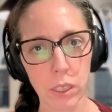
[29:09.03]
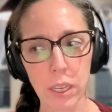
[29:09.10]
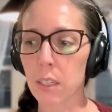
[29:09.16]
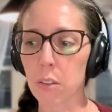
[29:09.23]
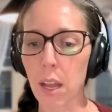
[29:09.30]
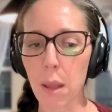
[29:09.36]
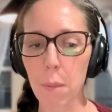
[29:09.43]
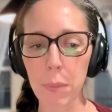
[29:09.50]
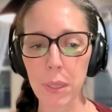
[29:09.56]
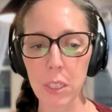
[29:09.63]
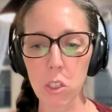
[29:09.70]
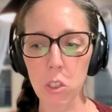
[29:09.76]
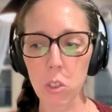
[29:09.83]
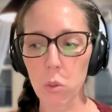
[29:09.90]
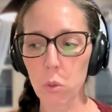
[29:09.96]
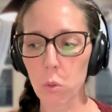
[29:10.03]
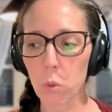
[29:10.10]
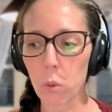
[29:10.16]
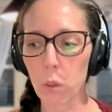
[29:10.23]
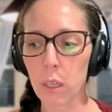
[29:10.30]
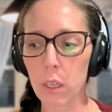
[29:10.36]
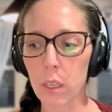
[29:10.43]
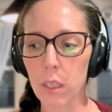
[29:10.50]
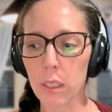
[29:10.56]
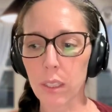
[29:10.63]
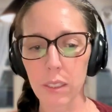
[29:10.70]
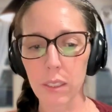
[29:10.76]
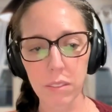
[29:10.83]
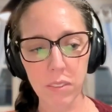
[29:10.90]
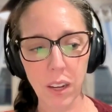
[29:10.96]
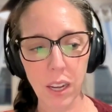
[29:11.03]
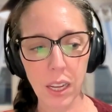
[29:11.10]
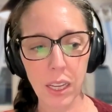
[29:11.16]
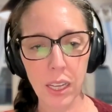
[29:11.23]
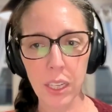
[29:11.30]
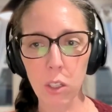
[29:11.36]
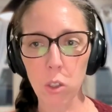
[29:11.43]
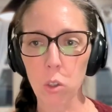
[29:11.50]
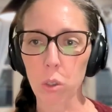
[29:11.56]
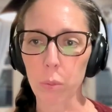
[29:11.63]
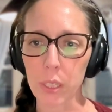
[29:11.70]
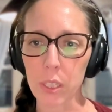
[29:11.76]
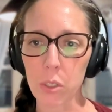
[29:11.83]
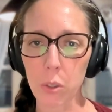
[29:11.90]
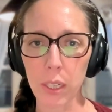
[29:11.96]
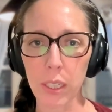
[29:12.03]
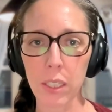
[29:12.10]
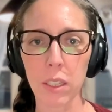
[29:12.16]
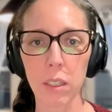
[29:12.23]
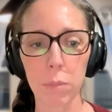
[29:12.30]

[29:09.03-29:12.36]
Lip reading: They're not meant to confine or restrict.